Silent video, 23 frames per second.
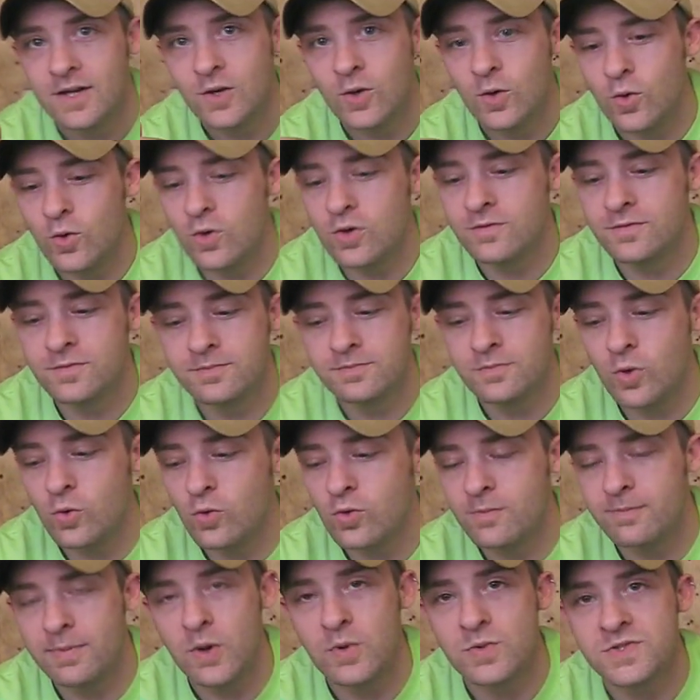All
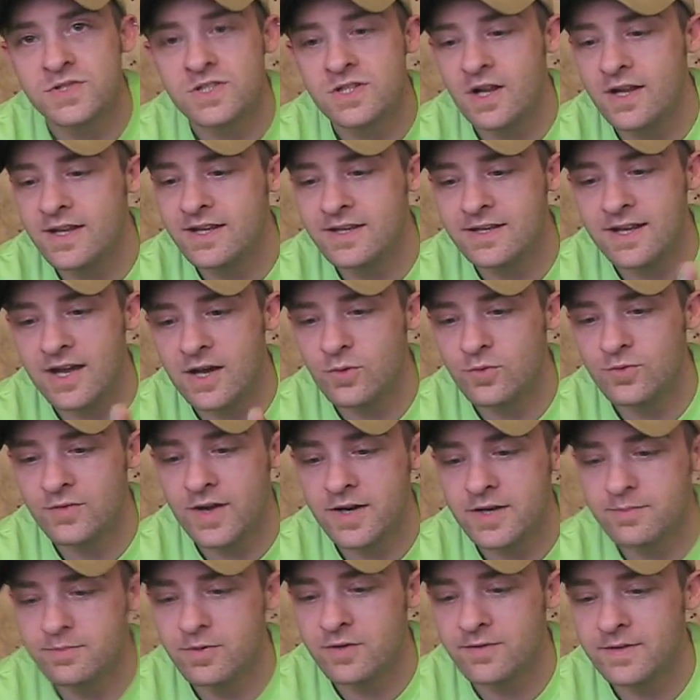the bolts slide in and out
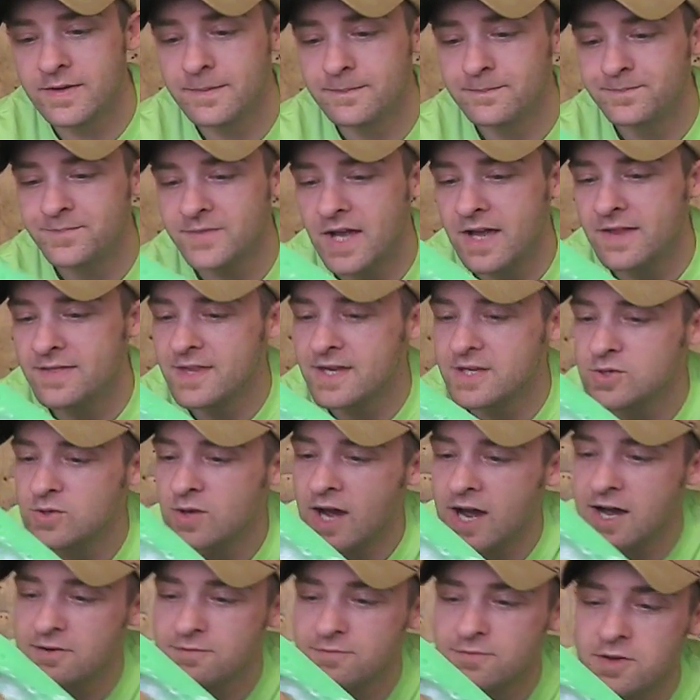without any bother. And then you
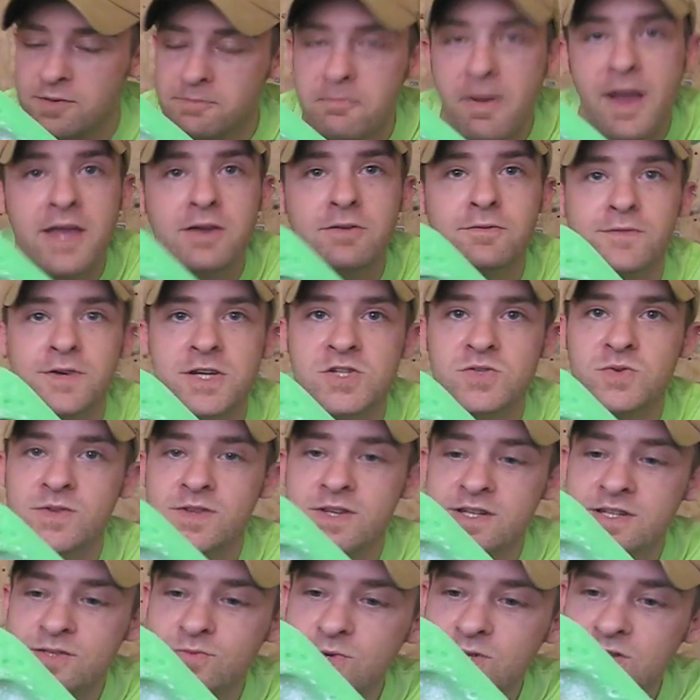have the main feature of
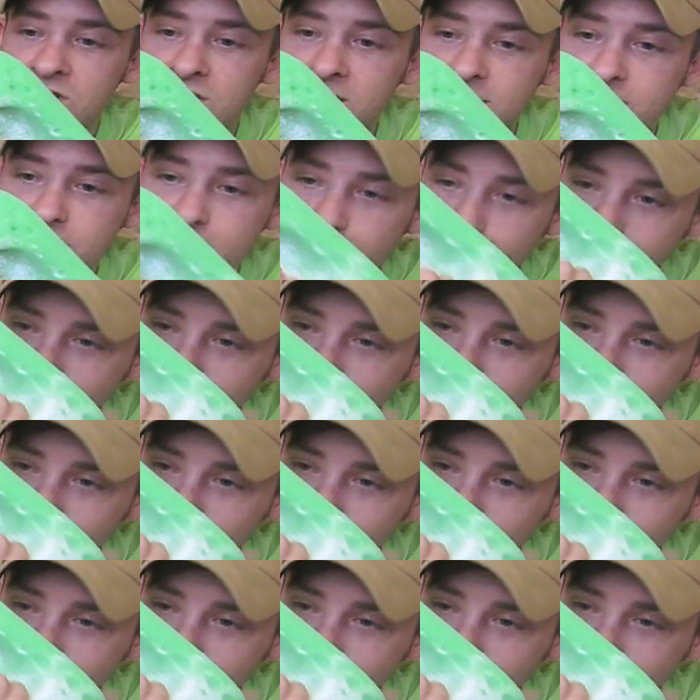these, which is